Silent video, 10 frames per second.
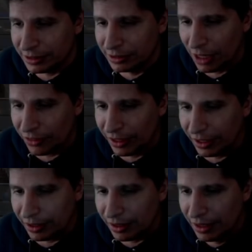
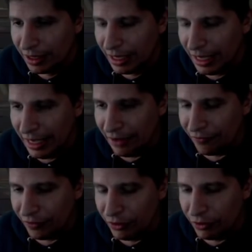nothing
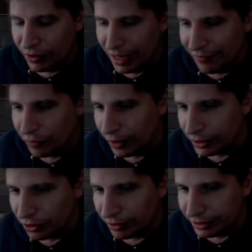if you don't have
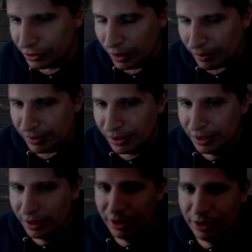Quick Charge equipped.
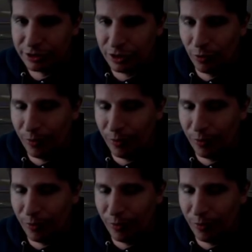So